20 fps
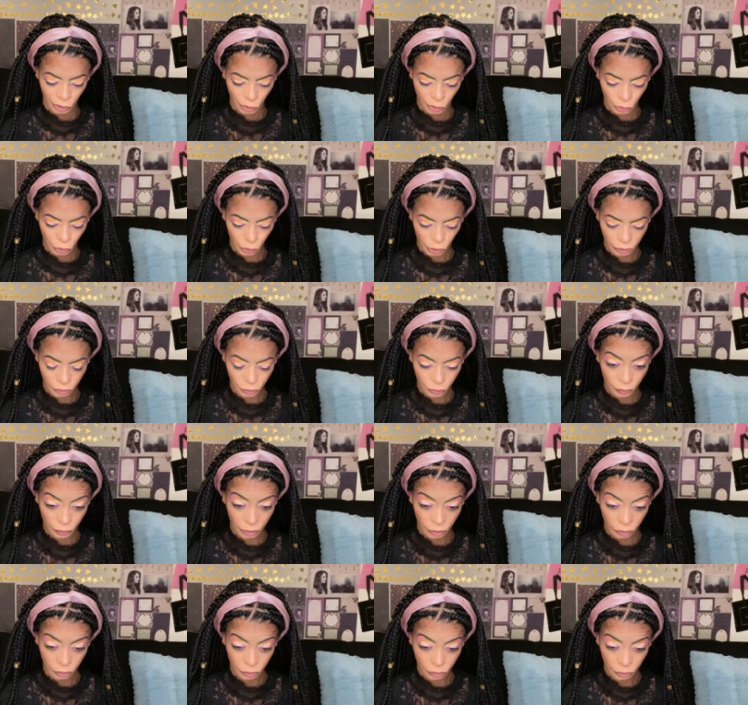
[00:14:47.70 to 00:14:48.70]
should I do
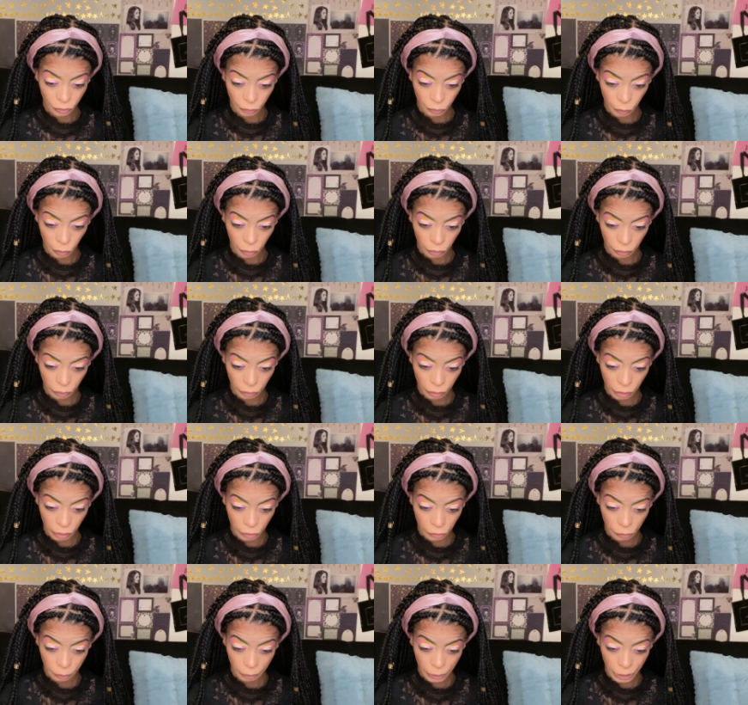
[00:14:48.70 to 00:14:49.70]
another
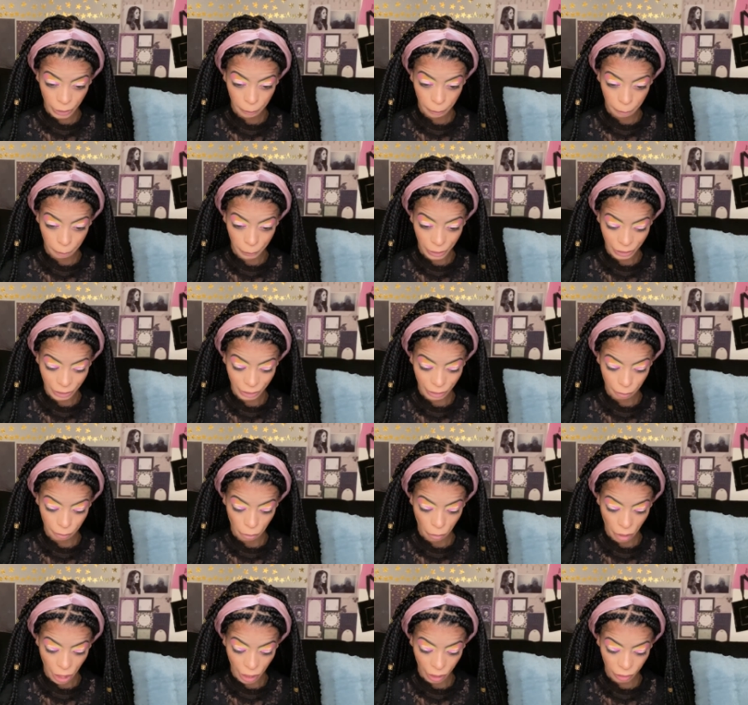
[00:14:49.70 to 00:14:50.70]
duochrome and mix and
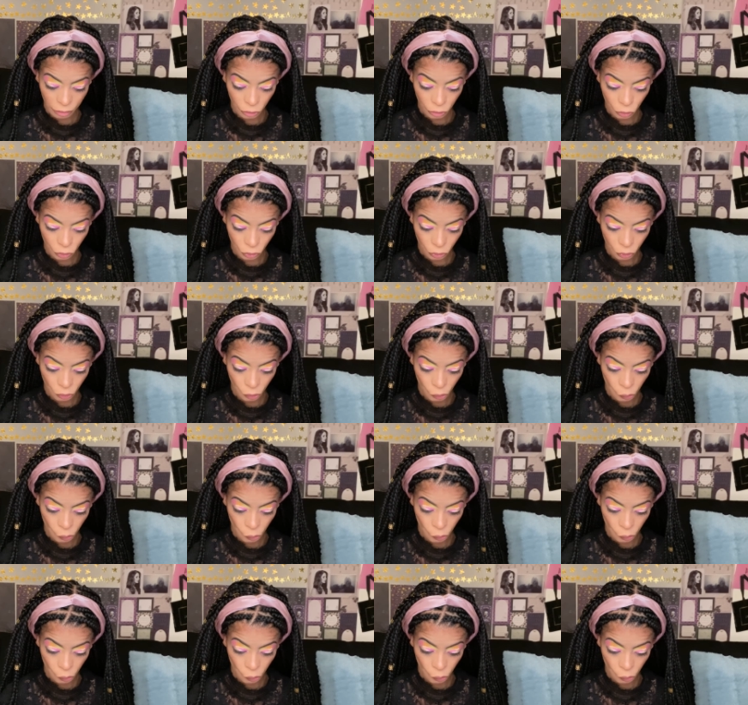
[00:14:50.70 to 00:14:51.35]
match?